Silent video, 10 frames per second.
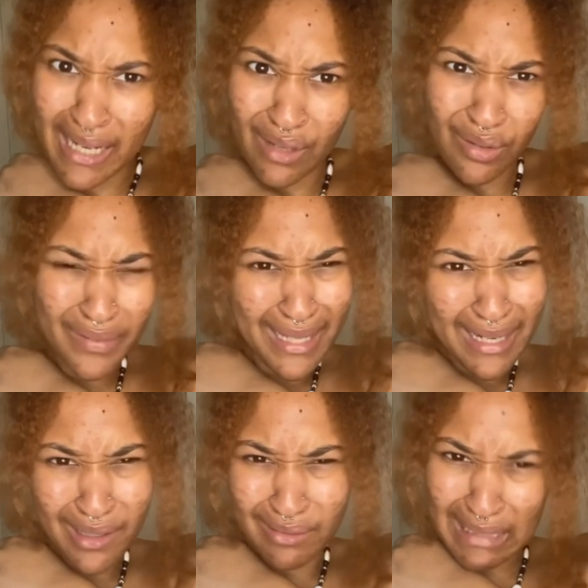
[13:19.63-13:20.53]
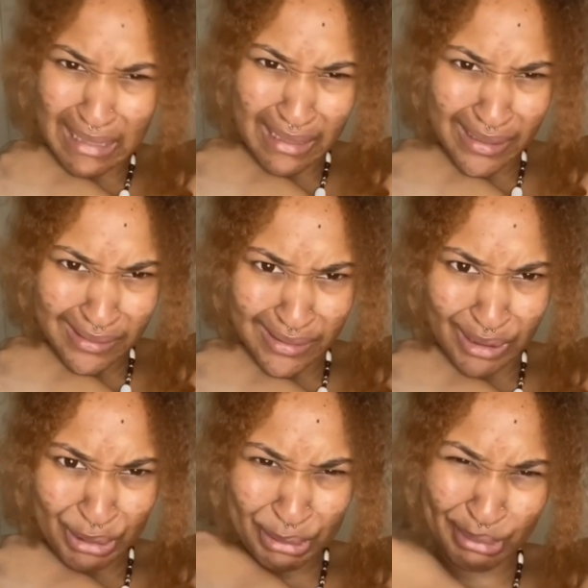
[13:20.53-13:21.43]
I don't know if they got it online,
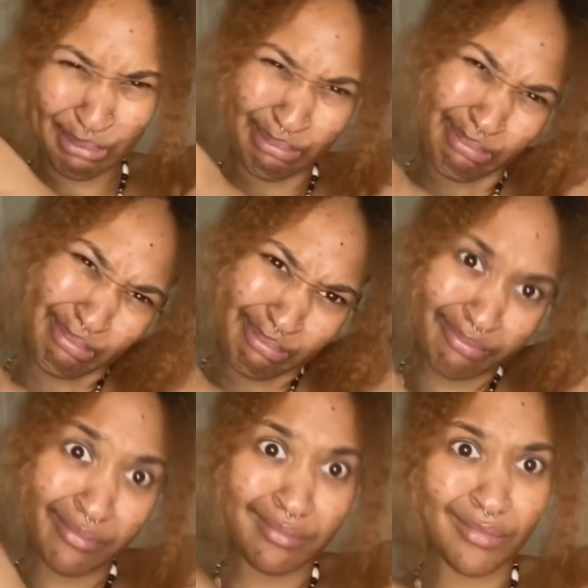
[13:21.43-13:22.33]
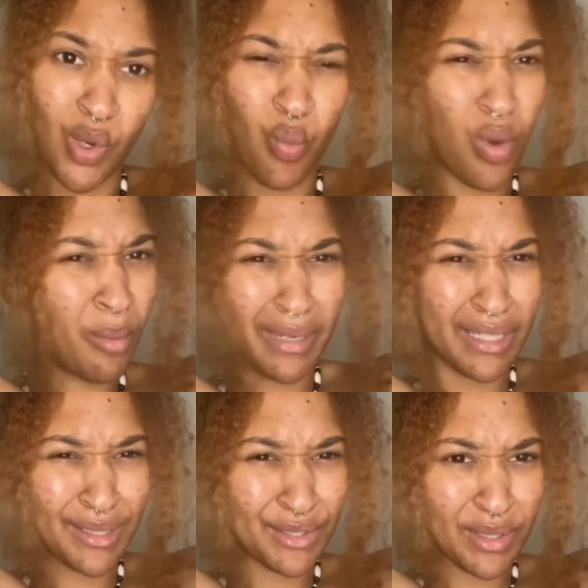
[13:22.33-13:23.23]
so won't be in
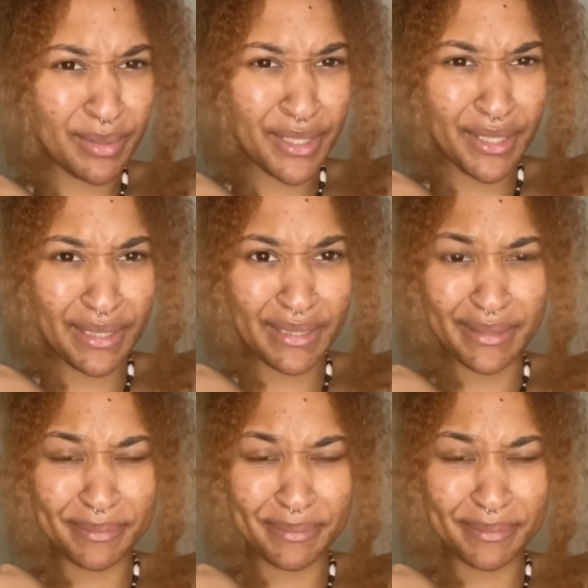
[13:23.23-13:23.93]
the description, y'all.